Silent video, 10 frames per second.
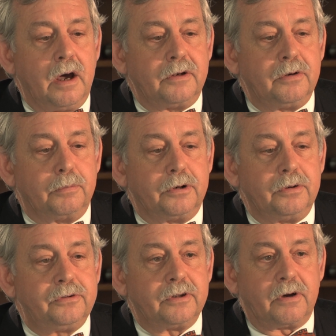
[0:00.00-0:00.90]
to
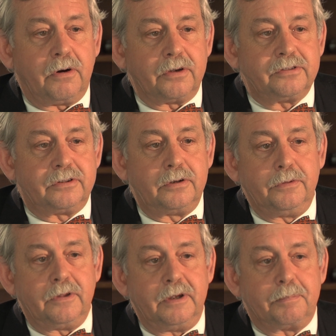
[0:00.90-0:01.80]
reduce the cost to
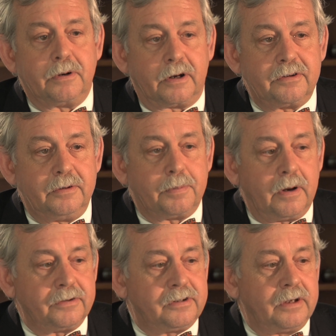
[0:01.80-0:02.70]
the production
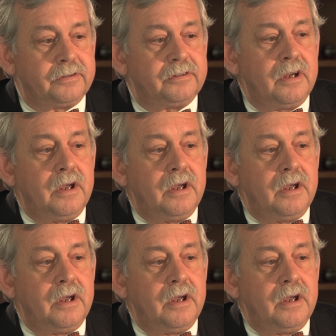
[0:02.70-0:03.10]
process.